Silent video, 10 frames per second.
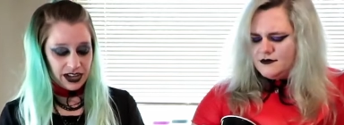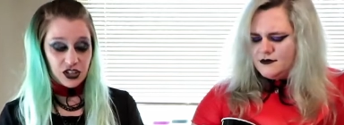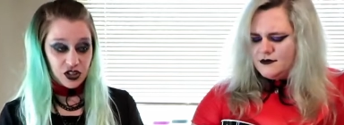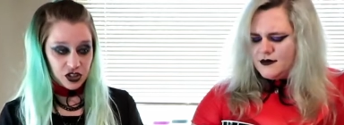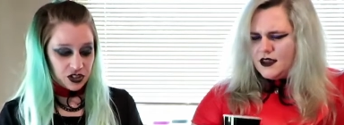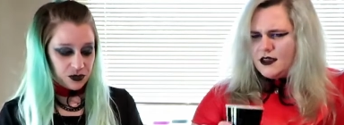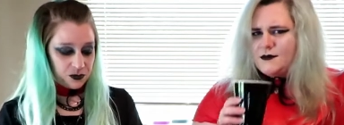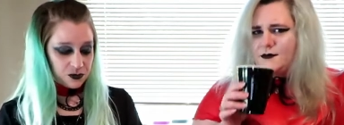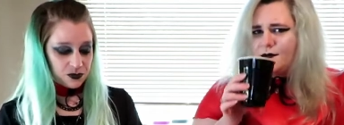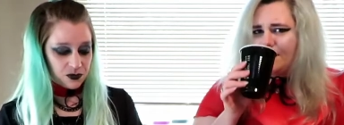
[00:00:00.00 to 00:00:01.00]
Speaker 1: it's good.
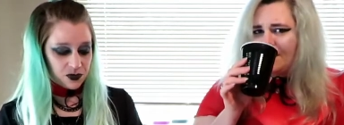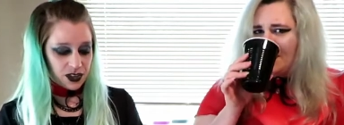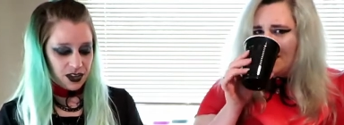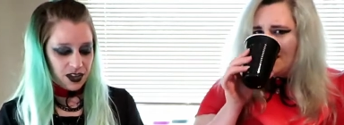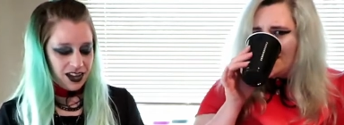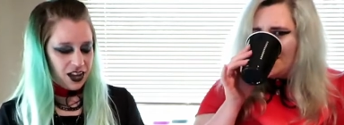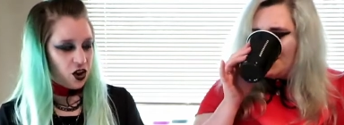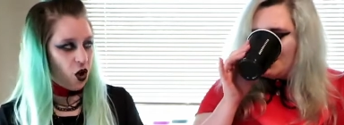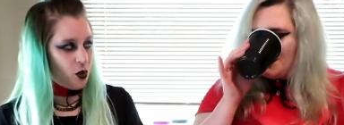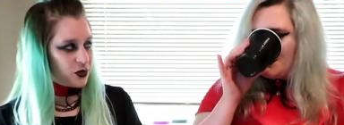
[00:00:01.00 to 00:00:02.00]

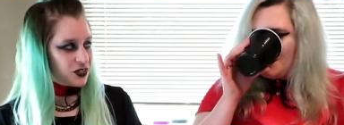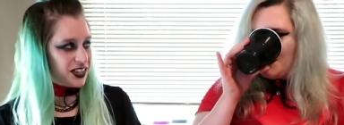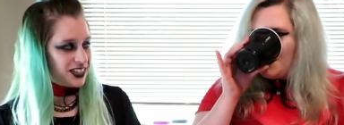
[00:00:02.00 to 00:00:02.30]
It almost